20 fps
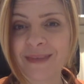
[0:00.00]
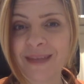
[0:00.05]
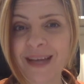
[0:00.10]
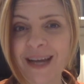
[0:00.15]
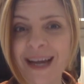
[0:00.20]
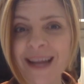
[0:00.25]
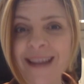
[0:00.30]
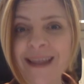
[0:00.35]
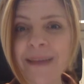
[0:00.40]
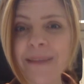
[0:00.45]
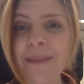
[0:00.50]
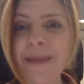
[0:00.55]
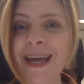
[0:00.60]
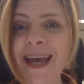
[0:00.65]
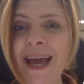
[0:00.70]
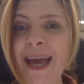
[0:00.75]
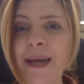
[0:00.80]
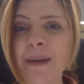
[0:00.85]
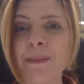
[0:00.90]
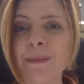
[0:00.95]
I then
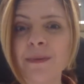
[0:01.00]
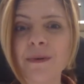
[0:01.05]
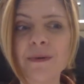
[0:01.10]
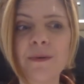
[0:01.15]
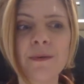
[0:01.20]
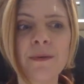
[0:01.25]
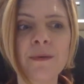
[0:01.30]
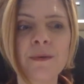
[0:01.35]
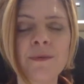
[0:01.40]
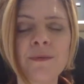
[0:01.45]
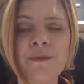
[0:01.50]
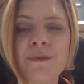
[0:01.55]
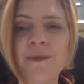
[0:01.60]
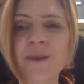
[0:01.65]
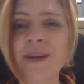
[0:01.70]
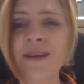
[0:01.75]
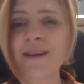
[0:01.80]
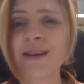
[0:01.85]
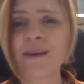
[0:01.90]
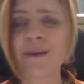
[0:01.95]
became
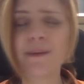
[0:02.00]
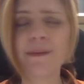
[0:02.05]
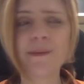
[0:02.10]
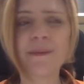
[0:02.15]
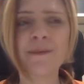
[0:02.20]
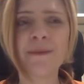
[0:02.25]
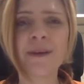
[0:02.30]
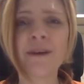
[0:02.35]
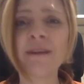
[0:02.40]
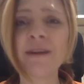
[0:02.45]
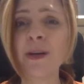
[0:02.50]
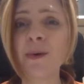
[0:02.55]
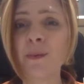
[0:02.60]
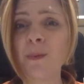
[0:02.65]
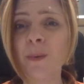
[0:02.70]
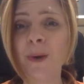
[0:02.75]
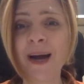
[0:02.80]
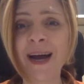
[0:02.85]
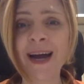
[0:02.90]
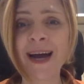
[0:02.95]
very, very
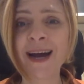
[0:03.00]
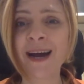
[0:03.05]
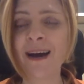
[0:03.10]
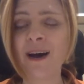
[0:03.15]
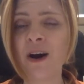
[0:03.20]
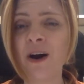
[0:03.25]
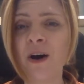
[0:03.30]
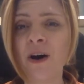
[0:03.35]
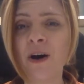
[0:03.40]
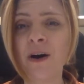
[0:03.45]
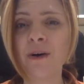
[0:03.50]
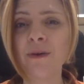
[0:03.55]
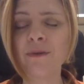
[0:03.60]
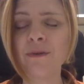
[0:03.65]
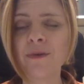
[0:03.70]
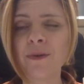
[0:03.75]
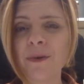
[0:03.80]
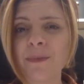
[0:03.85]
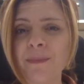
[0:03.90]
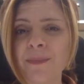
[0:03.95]
aware of
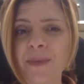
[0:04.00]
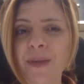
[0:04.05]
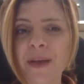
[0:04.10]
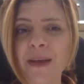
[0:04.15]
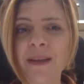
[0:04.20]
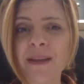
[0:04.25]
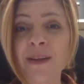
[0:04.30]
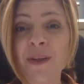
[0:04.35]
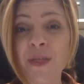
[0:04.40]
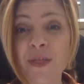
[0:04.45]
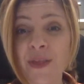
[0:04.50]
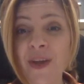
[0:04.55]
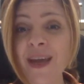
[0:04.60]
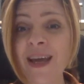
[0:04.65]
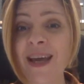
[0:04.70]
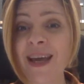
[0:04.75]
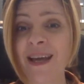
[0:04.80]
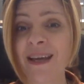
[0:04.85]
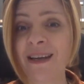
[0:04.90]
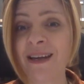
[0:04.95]
the
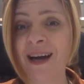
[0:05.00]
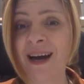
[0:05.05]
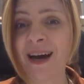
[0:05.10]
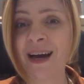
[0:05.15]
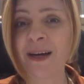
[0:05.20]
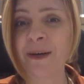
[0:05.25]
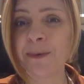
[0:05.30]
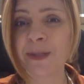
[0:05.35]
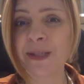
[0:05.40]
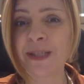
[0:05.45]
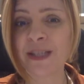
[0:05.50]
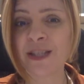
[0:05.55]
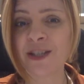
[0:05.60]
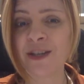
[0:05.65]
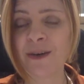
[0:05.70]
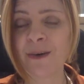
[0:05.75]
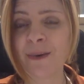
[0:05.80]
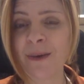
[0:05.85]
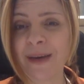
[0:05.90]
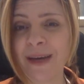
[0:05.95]
thinking that I was
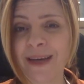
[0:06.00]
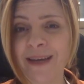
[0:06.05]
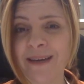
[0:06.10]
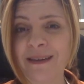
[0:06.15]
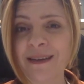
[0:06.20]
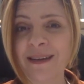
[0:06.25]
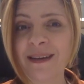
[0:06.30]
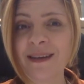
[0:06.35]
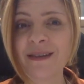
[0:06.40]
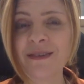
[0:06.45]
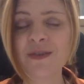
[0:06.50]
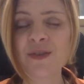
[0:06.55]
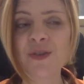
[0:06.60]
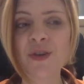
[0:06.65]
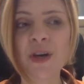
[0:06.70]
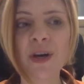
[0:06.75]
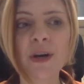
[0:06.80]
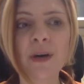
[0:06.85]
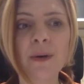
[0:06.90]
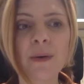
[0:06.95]
doing.
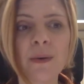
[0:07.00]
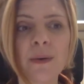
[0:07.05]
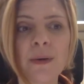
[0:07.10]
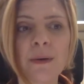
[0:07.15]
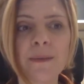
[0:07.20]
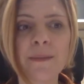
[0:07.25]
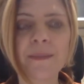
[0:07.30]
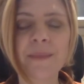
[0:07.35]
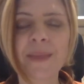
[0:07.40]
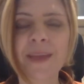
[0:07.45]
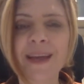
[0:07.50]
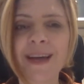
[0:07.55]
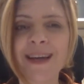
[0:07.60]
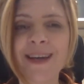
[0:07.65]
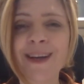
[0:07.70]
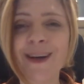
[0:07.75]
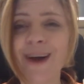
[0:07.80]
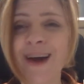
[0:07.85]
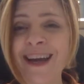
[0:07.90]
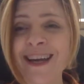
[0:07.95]
So, you
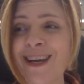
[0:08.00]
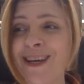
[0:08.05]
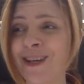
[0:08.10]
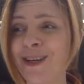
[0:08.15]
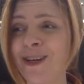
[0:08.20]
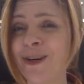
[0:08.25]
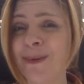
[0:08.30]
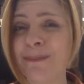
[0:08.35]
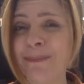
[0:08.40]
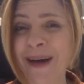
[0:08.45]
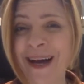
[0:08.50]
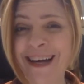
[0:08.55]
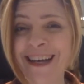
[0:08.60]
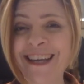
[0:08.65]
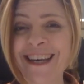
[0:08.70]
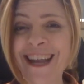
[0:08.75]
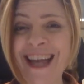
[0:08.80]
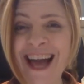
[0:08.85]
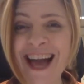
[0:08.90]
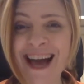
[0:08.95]
know, I can look back
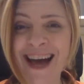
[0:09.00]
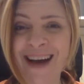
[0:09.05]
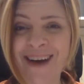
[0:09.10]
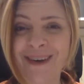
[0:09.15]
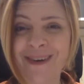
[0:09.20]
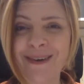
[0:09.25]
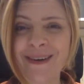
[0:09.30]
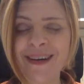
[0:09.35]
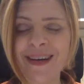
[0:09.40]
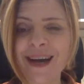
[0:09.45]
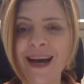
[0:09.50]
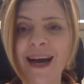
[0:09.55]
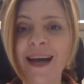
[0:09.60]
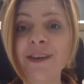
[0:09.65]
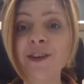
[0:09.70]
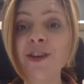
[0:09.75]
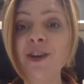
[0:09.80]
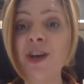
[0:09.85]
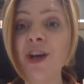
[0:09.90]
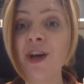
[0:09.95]
now
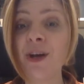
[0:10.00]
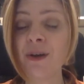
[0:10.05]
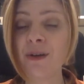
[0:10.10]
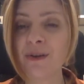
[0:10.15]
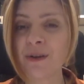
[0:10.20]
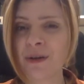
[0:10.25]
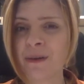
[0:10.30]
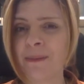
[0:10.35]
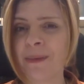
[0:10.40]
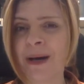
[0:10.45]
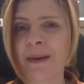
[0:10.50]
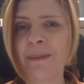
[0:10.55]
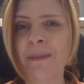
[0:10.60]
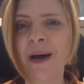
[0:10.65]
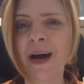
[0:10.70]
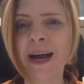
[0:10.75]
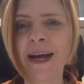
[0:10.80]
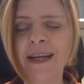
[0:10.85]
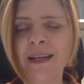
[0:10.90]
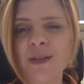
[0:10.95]
and know that my
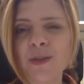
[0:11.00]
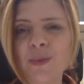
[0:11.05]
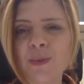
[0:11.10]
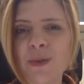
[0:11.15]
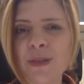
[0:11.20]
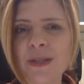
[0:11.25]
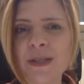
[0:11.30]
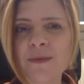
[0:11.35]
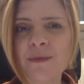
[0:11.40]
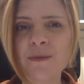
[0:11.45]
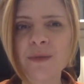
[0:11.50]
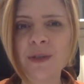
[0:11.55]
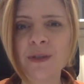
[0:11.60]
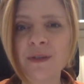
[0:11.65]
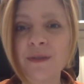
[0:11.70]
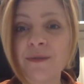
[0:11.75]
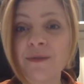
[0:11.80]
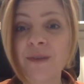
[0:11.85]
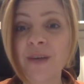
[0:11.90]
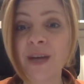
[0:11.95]
mind was full
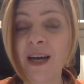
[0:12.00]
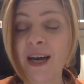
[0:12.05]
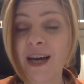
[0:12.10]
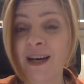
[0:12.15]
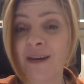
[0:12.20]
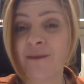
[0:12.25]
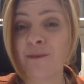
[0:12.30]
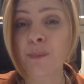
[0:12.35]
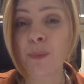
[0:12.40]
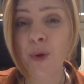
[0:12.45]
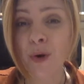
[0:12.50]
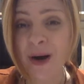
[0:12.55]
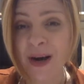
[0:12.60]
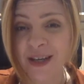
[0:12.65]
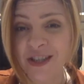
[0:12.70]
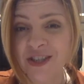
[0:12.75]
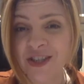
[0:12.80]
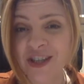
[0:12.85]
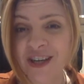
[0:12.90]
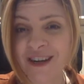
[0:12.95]
of, of
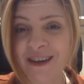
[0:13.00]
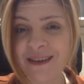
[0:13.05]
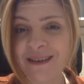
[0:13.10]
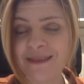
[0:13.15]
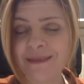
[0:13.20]
pressure,